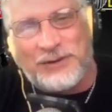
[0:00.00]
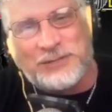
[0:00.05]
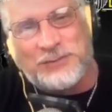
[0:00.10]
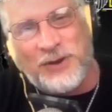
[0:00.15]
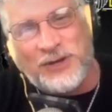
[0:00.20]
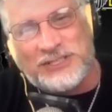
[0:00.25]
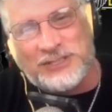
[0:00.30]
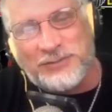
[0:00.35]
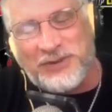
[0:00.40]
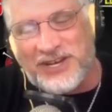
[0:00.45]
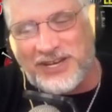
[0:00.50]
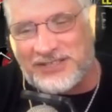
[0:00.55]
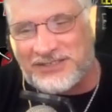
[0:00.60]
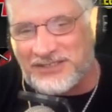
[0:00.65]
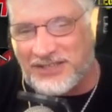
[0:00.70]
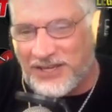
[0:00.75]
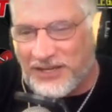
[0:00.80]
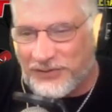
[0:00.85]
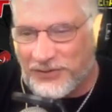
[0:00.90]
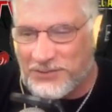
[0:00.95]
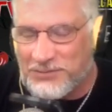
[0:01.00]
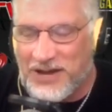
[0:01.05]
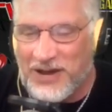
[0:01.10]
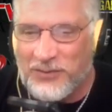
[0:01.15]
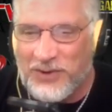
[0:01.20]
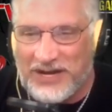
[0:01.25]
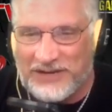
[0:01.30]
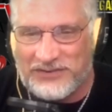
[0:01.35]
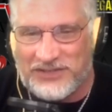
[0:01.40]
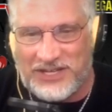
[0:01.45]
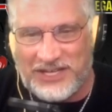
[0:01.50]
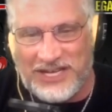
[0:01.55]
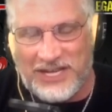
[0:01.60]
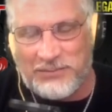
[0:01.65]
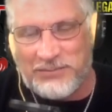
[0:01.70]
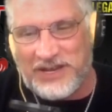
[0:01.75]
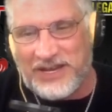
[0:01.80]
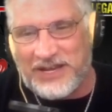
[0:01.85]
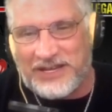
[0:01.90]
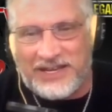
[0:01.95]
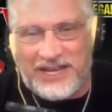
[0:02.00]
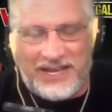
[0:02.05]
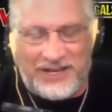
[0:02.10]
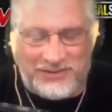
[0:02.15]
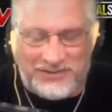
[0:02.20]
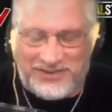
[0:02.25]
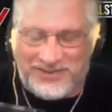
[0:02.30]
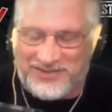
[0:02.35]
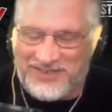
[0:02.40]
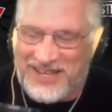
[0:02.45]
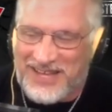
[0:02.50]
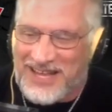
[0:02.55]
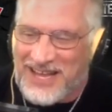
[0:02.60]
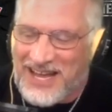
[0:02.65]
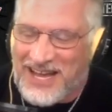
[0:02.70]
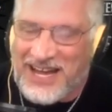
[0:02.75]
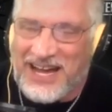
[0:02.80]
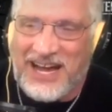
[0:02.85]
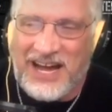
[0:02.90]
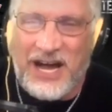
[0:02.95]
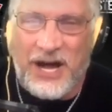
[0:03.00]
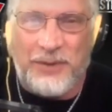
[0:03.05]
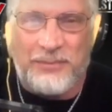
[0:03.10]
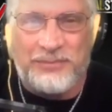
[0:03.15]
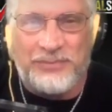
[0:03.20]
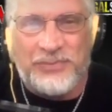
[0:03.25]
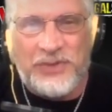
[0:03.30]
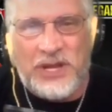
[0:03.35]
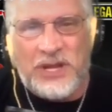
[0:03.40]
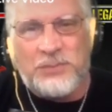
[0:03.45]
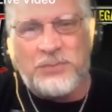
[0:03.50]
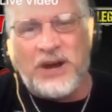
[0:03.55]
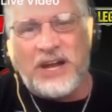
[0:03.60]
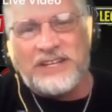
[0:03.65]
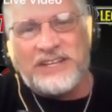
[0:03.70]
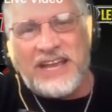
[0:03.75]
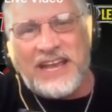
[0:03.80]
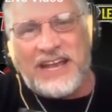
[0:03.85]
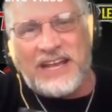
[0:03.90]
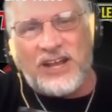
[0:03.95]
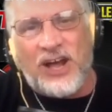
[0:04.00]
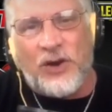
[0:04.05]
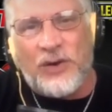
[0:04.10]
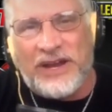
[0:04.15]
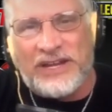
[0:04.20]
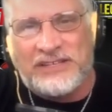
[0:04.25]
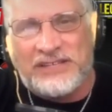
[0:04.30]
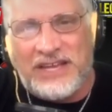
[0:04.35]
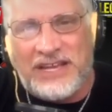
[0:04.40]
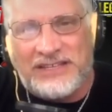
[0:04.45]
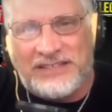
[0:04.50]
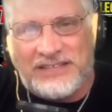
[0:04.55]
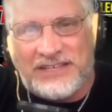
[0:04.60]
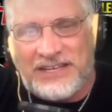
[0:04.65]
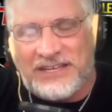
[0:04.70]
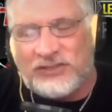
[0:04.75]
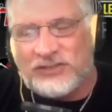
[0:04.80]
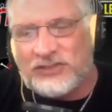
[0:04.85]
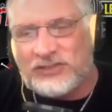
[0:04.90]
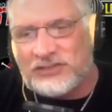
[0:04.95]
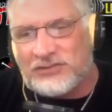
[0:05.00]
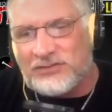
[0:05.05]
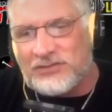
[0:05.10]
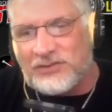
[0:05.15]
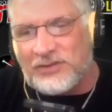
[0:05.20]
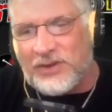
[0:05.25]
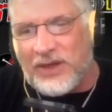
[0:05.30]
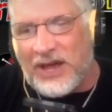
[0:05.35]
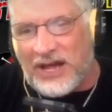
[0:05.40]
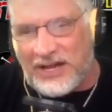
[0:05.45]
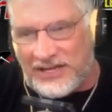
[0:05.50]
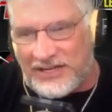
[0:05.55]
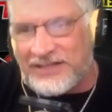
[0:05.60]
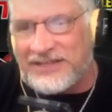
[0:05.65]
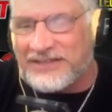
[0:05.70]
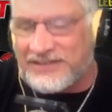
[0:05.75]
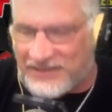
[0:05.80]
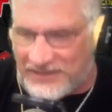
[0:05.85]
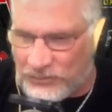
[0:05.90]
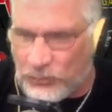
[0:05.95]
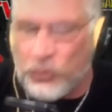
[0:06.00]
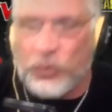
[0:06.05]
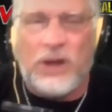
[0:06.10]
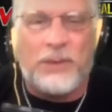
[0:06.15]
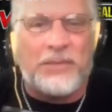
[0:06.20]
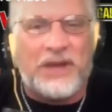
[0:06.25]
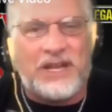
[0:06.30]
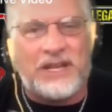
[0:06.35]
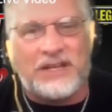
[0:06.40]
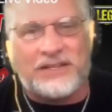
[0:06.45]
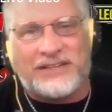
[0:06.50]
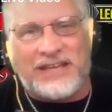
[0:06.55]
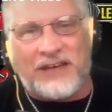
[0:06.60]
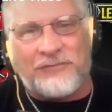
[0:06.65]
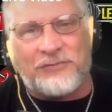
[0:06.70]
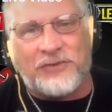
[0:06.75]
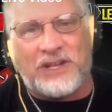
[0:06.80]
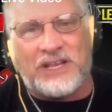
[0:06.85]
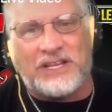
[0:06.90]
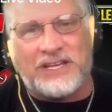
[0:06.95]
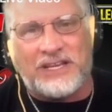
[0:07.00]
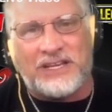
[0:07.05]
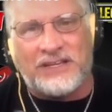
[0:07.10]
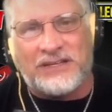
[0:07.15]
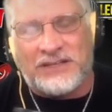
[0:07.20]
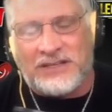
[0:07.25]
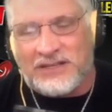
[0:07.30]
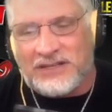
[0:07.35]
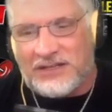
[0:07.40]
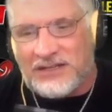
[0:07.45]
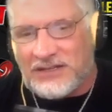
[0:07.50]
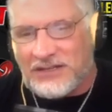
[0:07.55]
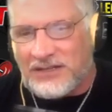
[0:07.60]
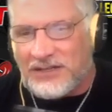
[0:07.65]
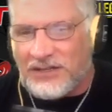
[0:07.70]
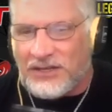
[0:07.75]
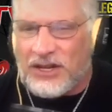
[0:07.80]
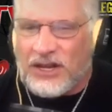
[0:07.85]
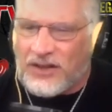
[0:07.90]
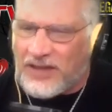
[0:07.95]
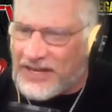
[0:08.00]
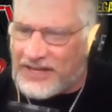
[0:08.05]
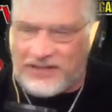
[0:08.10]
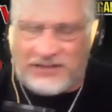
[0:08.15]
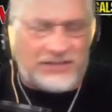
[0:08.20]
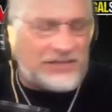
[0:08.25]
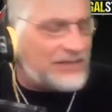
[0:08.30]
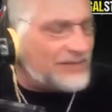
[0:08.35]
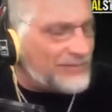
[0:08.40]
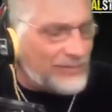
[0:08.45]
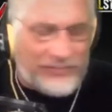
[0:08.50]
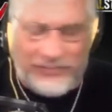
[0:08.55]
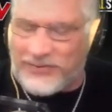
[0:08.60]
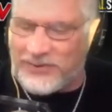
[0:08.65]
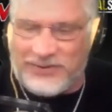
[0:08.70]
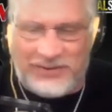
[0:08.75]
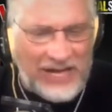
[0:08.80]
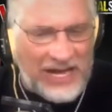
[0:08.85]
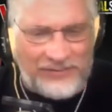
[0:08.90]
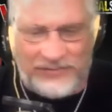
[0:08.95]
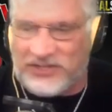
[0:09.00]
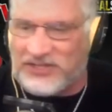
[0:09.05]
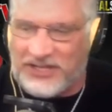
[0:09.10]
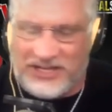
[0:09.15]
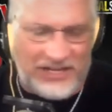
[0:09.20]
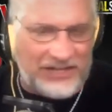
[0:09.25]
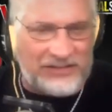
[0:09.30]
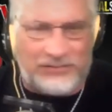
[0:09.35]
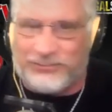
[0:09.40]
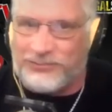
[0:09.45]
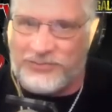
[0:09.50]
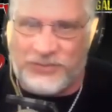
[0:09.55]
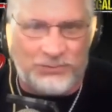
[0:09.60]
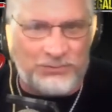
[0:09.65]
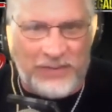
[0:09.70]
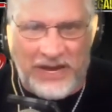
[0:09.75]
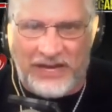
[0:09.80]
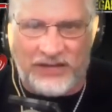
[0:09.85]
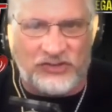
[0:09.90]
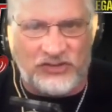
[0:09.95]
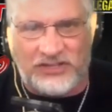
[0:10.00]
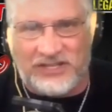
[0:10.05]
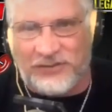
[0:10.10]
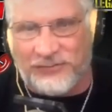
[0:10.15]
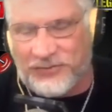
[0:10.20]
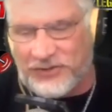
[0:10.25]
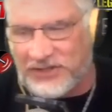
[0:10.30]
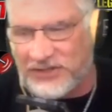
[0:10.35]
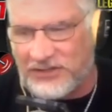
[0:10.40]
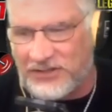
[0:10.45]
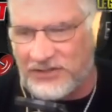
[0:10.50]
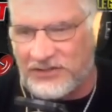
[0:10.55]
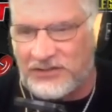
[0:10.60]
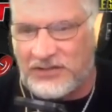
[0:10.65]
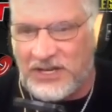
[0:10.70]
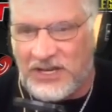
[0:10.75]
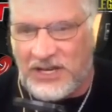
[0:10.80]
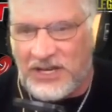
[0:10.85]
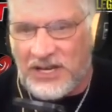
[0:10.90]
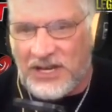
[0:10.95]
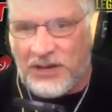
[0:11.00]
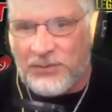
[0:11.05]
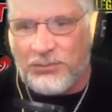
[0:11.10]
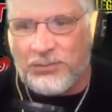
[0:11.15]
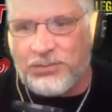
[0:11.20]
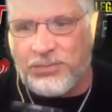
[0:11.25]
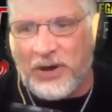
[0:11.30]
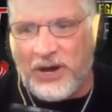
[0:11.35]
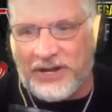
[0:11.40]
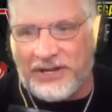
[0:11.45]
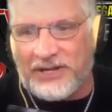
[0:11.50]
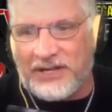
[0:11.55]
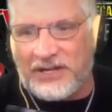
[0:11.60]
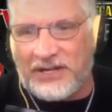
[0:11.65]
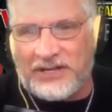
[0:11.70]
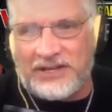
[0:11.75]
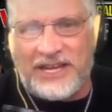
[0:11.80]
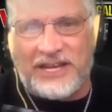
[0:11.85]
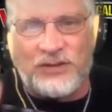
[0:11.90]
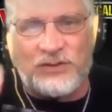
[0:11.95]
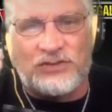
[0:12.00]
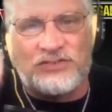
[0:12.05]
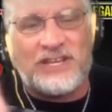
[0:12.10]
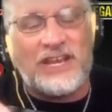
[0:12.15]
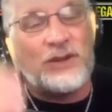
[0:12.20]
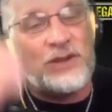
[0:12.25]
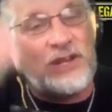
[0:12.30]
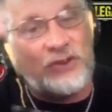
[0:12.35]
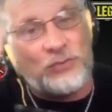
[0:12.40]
Frank, that was supposed to be our secret. My wife's going to get mad now. Um, but yeah, no, it's it's it's I, women are definitely, you know, like it's obviously there's major differences. But uh,